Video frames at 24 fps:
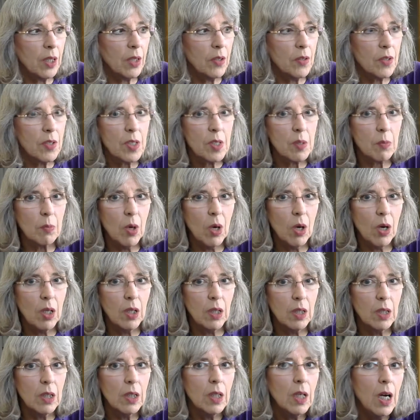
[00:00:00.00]
and
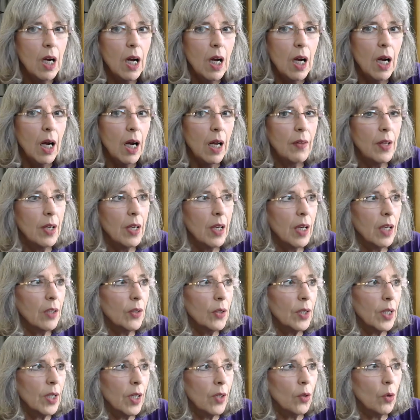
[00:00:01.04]
smaller. And then I
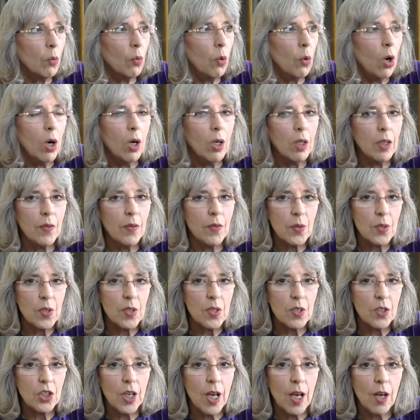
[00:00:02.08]
look on the wall, and there's the
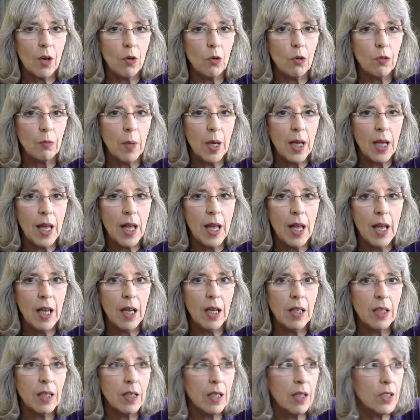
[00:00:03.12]
shadow of my
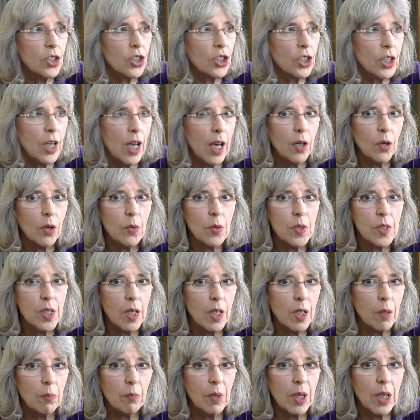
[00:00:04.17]
hand, and the shadow is
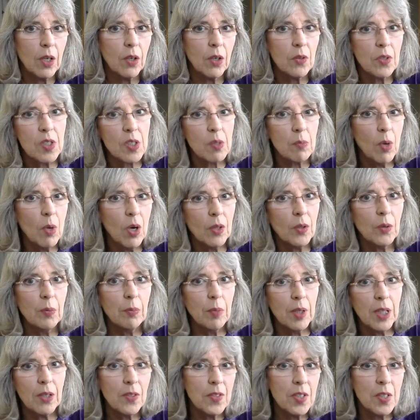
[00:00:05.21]
getting bigger and smaller and
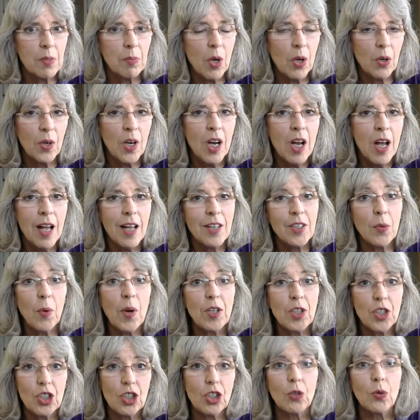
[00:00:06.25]
bigger and smaller. So I
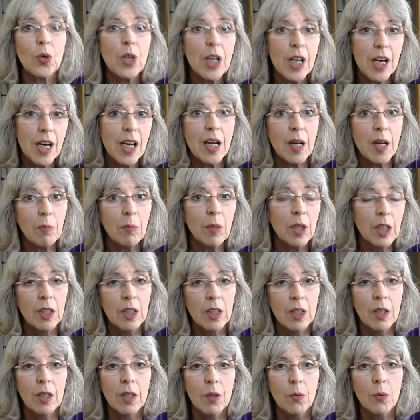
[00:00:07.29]
scream,
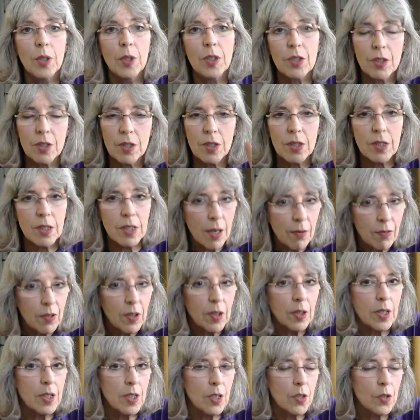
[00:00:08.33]
which
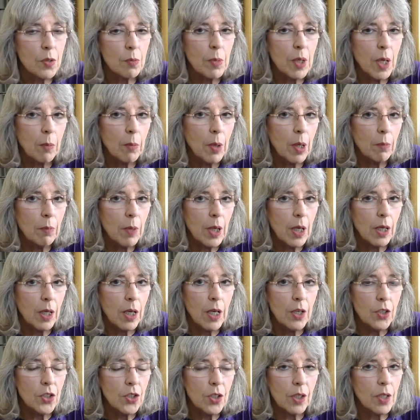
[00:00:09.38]
definitely tells me I'm on
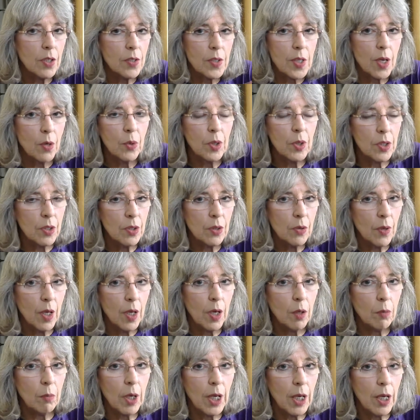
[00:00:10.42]
medication, because I wouldn't do that
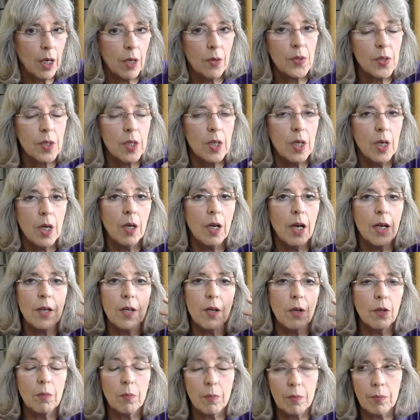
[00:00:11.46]
in my house,
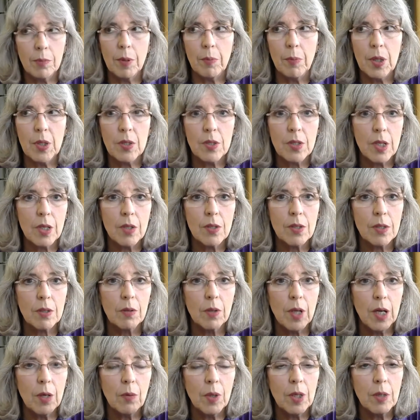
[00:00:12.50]
or my parents' house
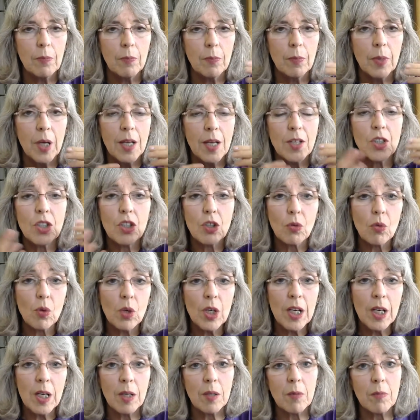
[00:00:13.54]
anyway. But I
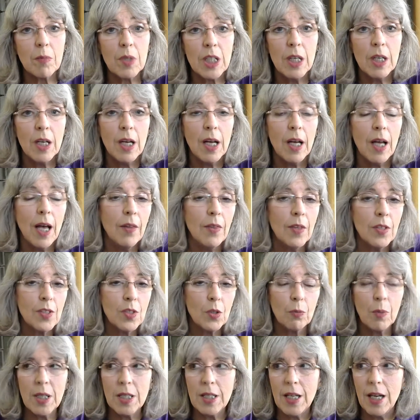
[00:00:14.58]
screamed. And so
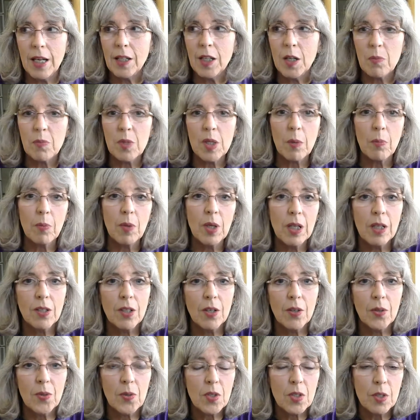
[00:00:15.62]
my dad comes up and he
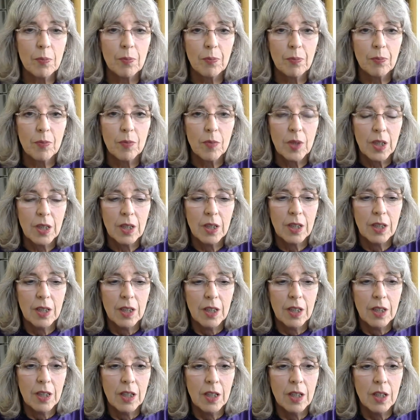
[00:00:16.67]
goes,
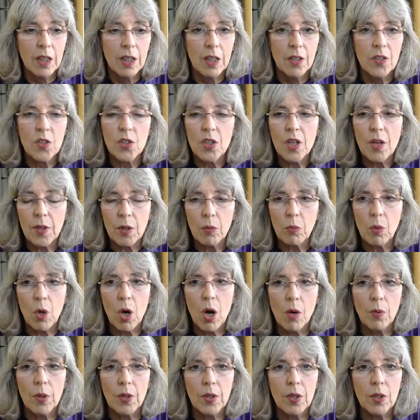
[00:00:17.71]
"There's nothing wrong
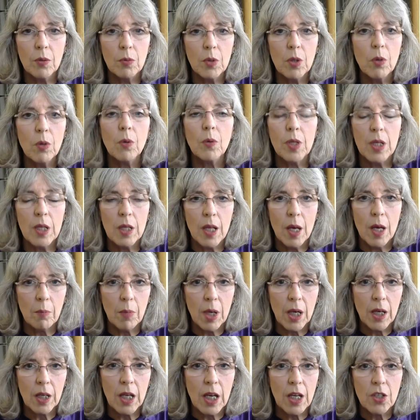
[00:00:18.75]
with you. You don't need that
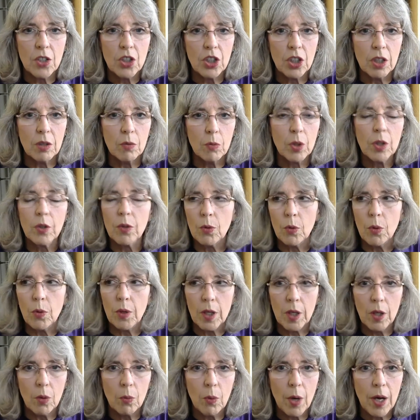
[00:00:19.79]
medication. We're throwing
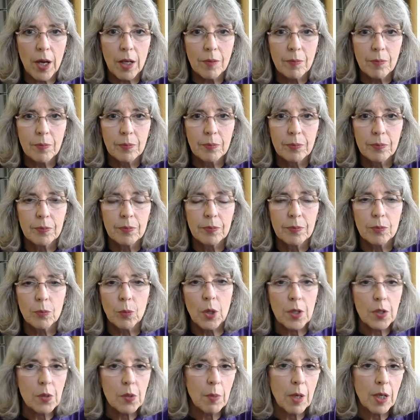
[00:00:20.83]
it away."
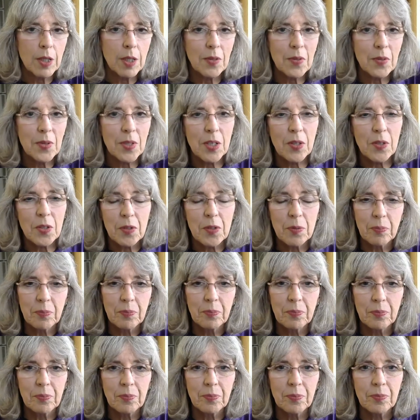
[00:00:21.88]
Walks back downstairs.
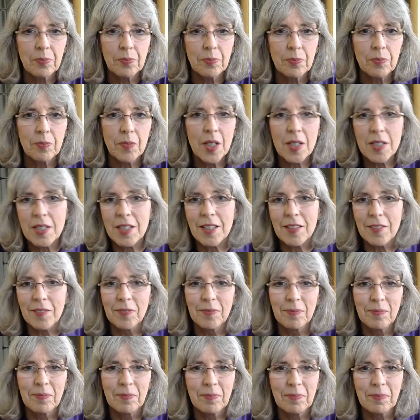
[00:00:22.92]
And that's it.
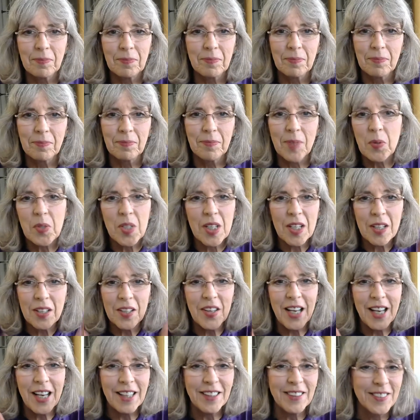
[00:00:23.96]
That was the end of
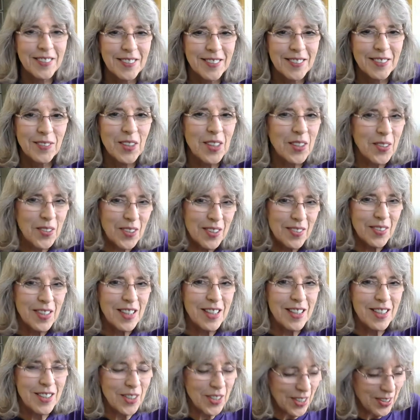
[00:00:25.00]
that. We
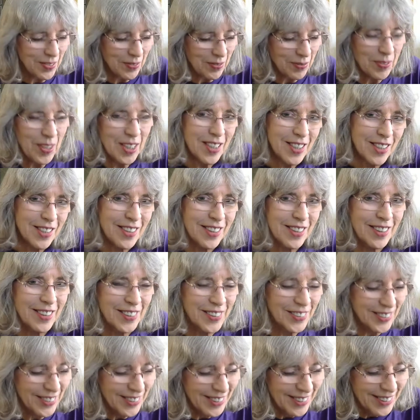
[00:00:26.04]
didn't talk much.
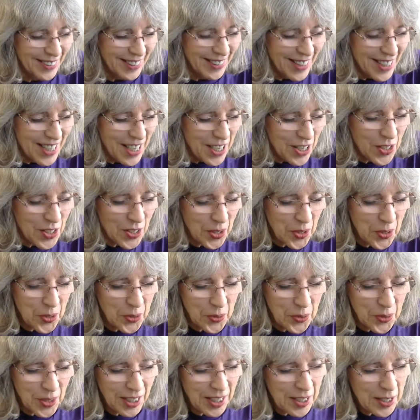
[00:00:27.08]

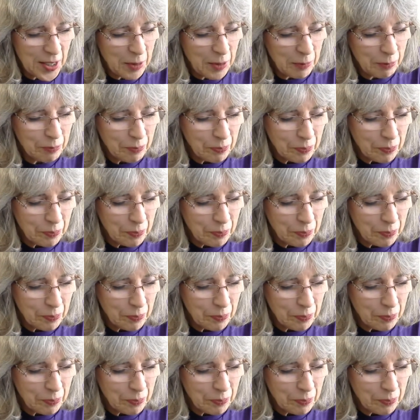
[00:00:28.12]
So